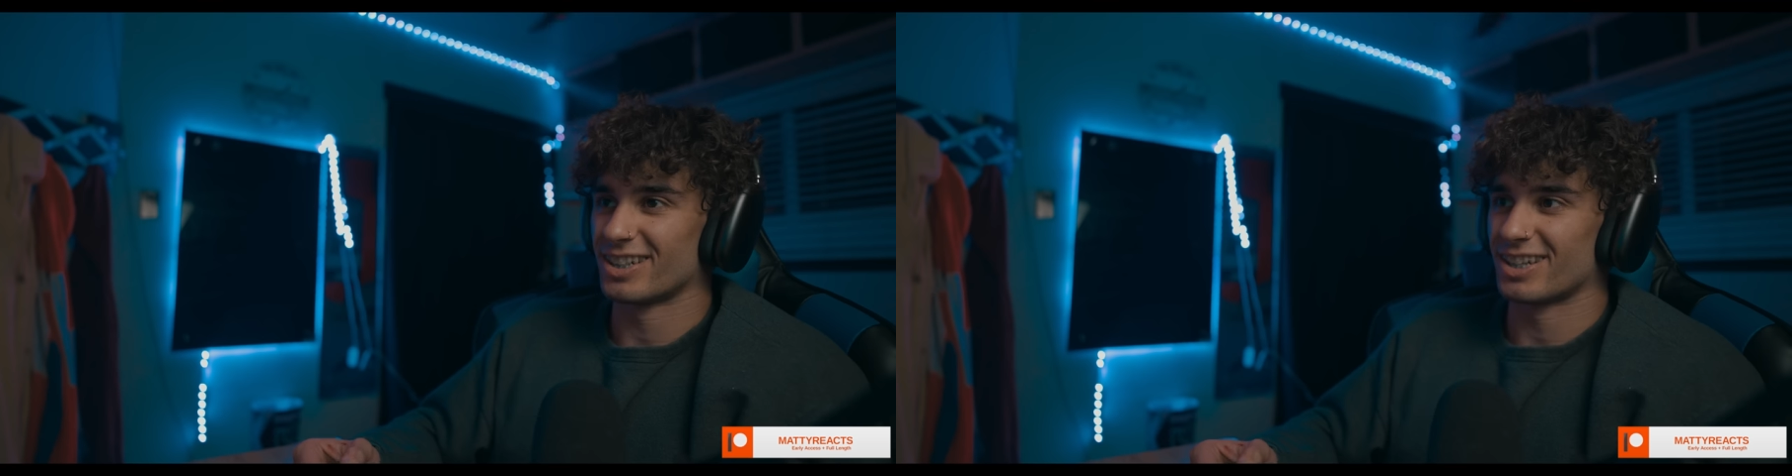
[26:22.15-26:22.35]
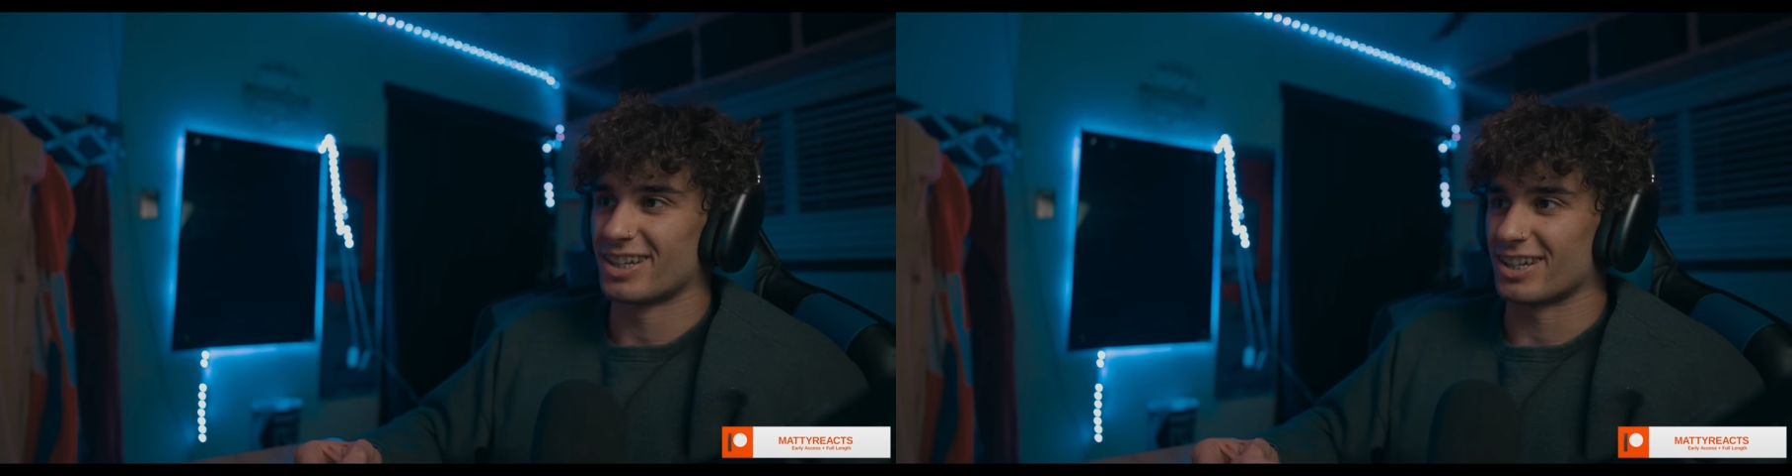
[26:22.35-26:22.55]

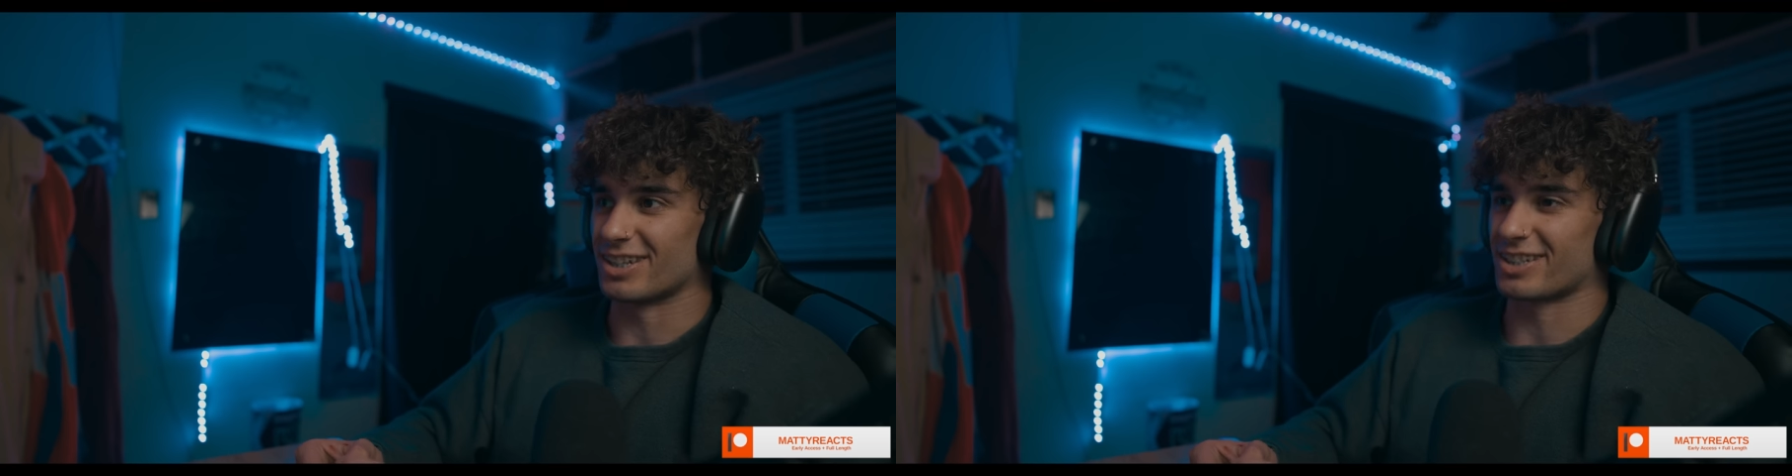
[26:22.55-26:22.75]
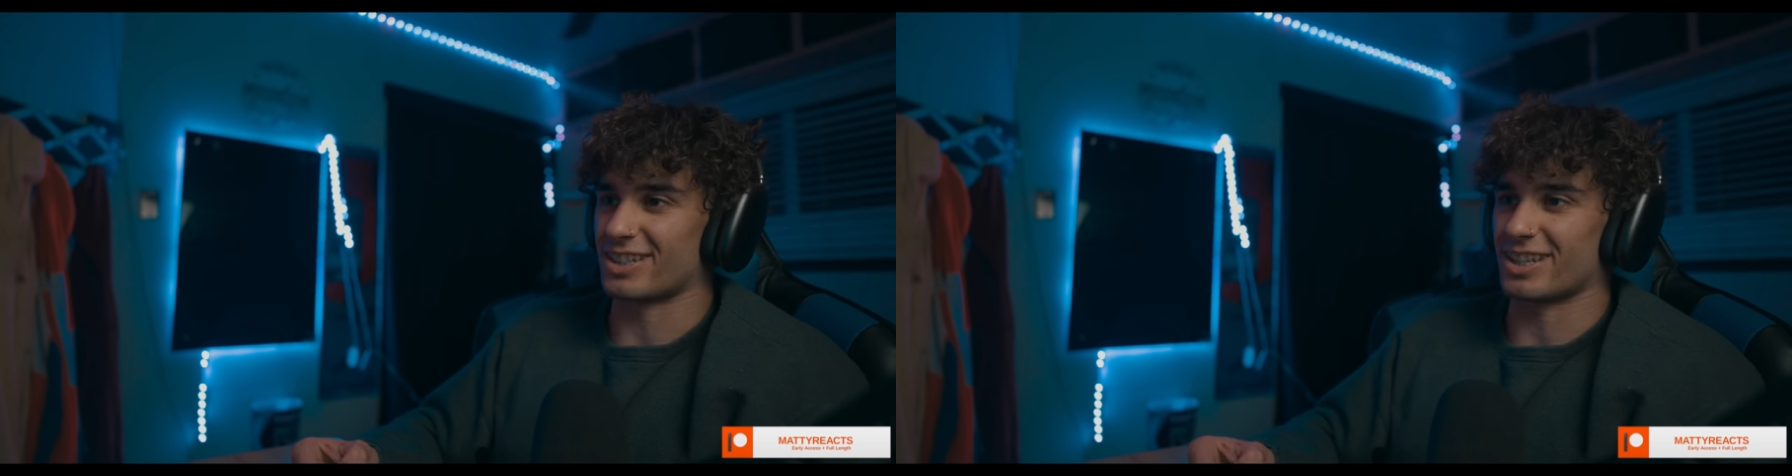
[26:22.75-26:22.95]
Unless the,
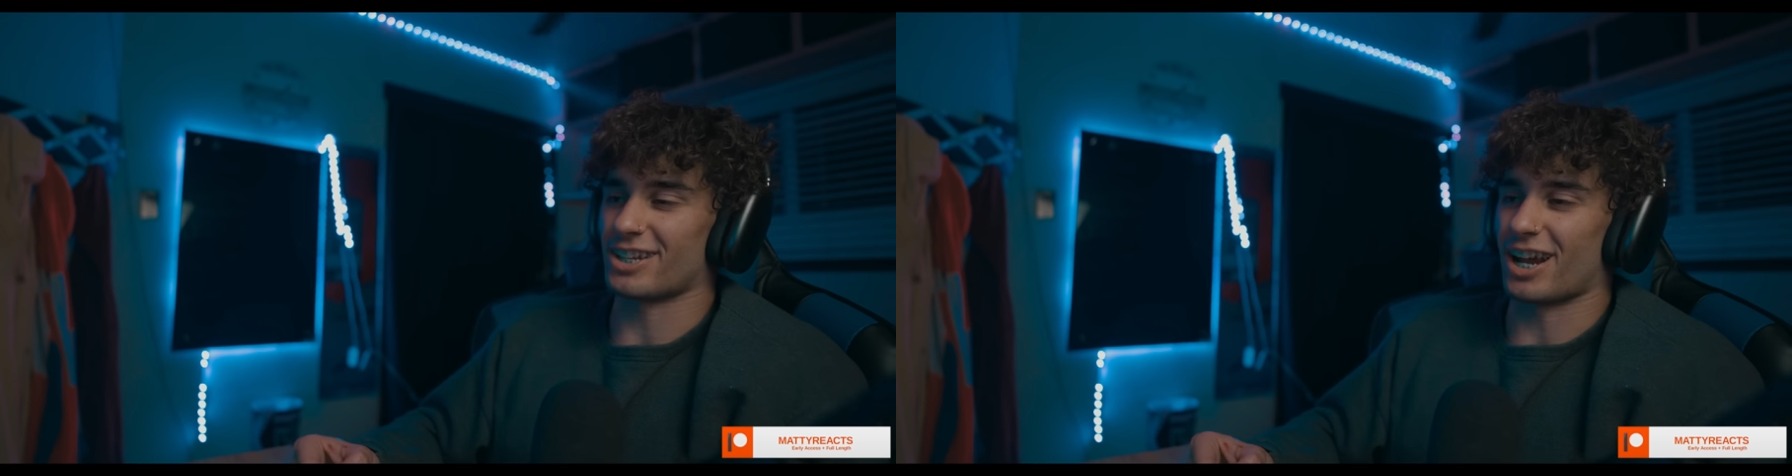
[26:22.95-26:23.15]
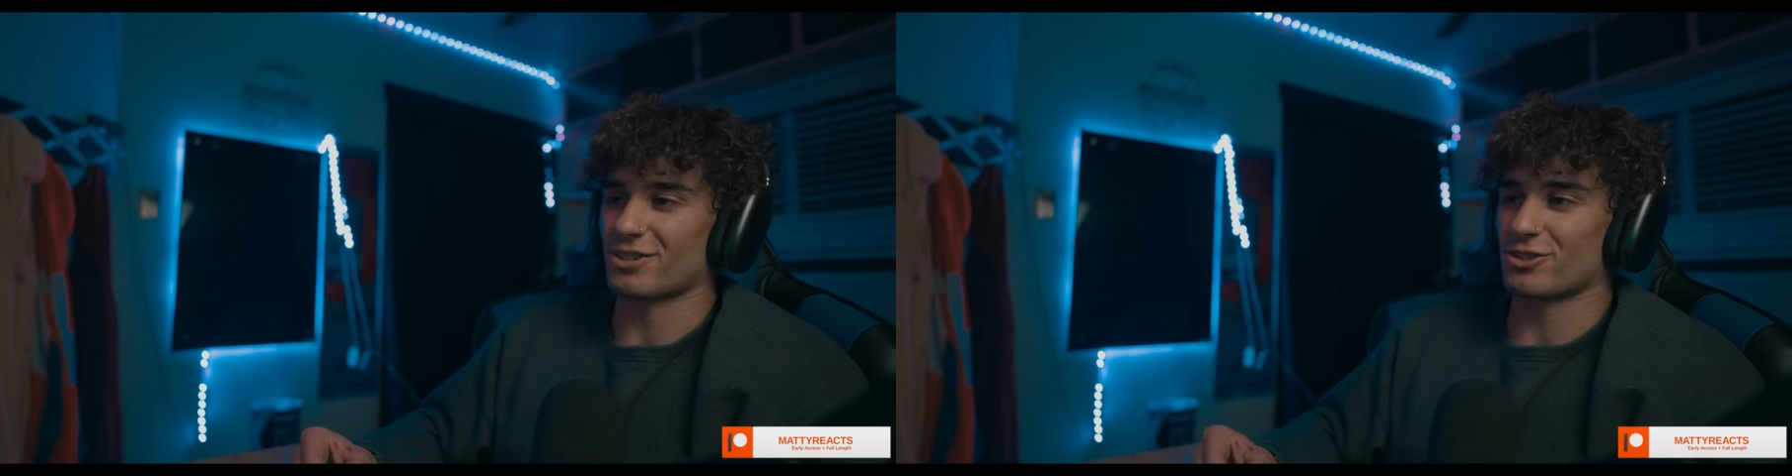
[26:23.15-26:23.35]
the
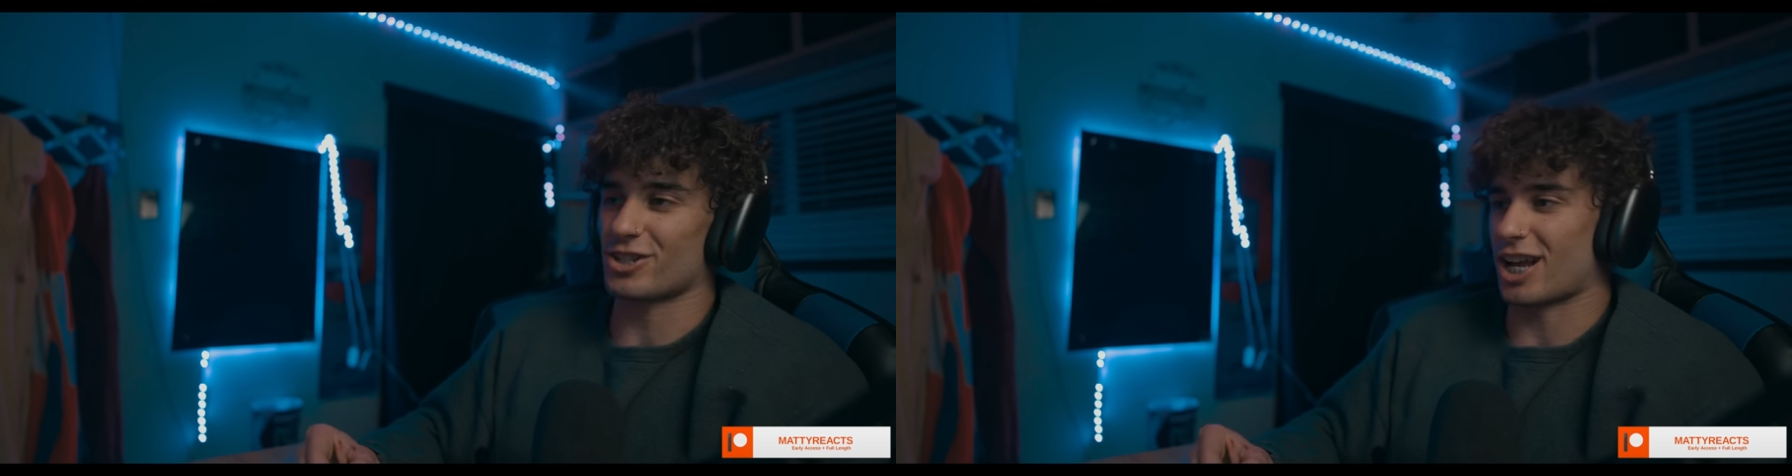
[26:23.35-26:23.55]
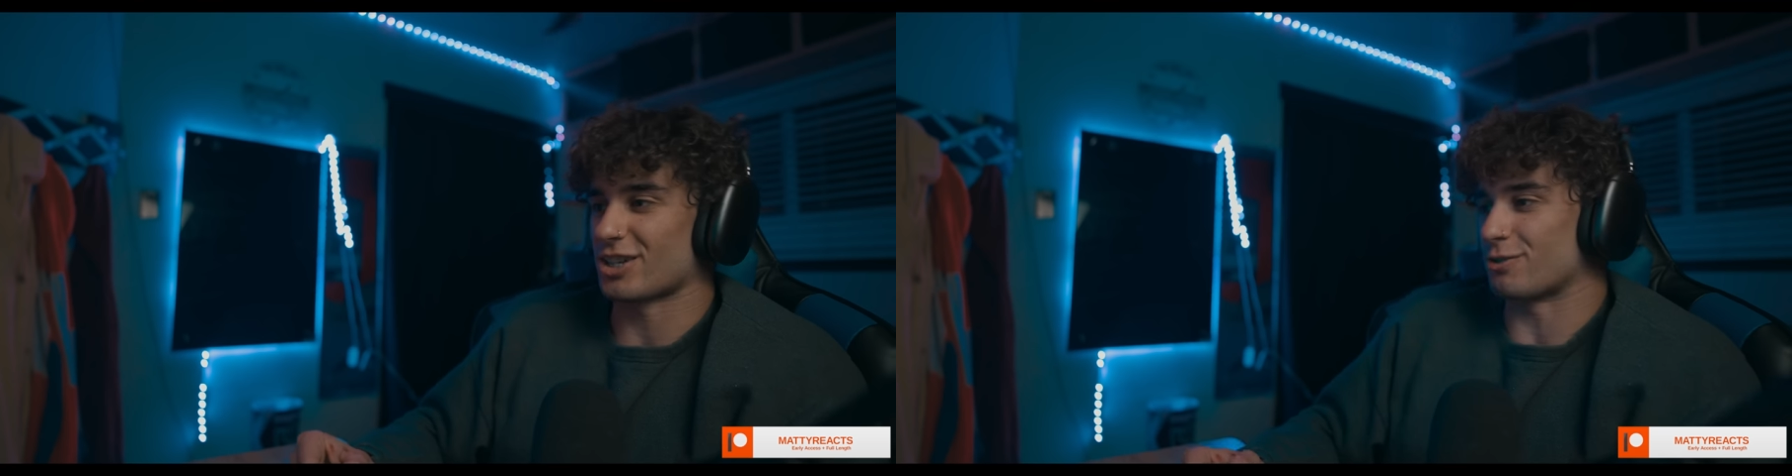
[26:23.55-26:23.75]
dinosaur just
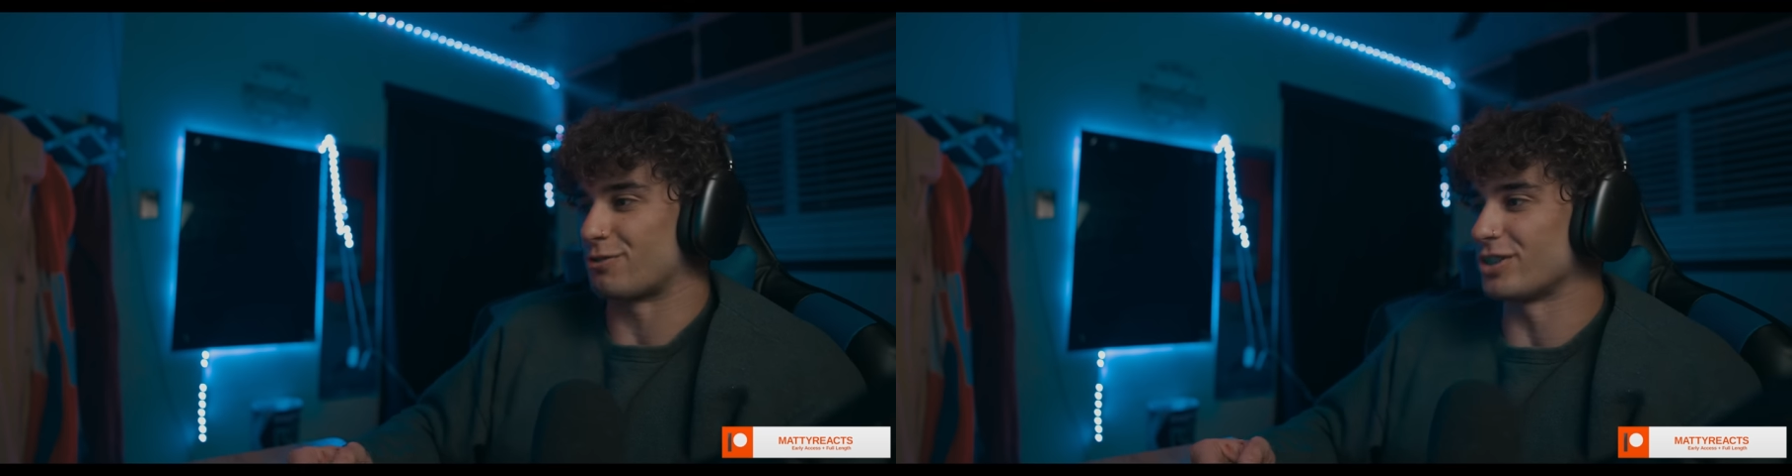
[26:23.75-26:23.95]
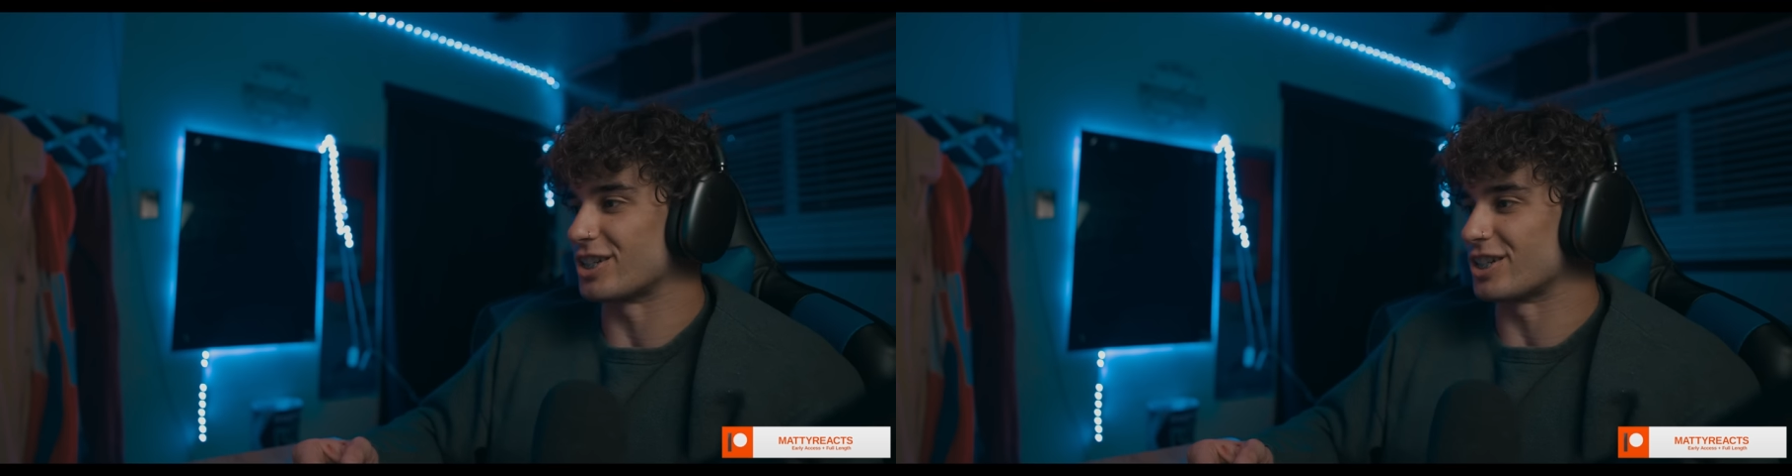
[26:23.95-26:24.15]
has to
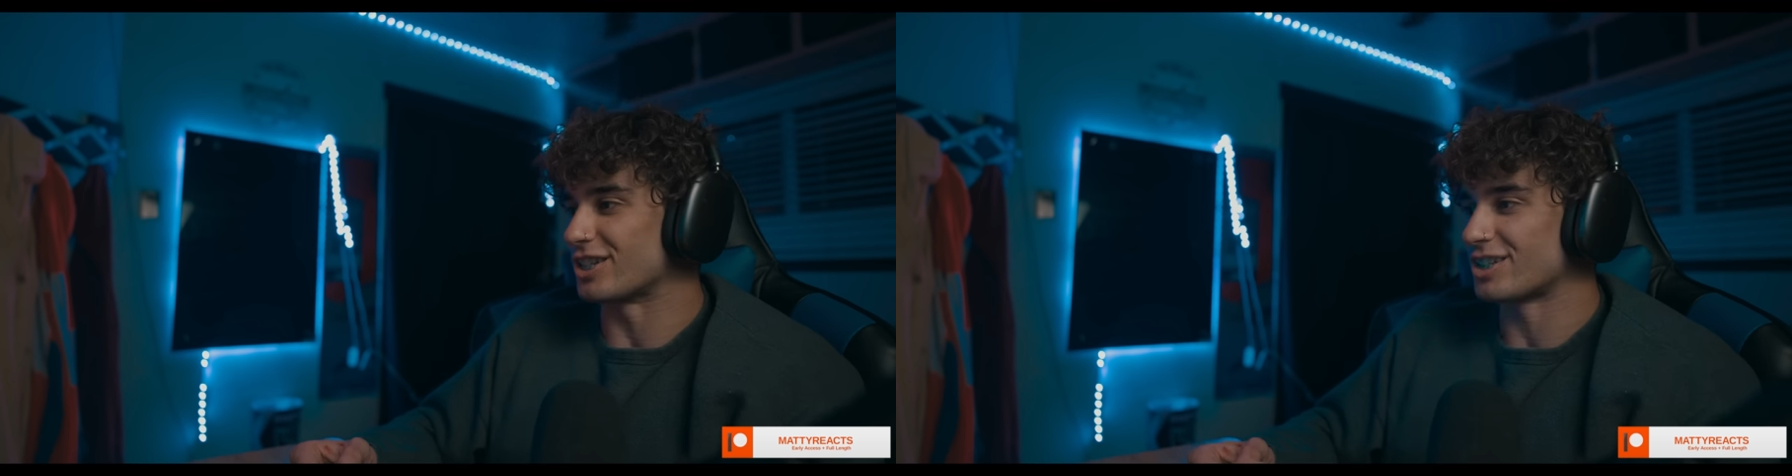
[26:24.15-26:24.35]
flee.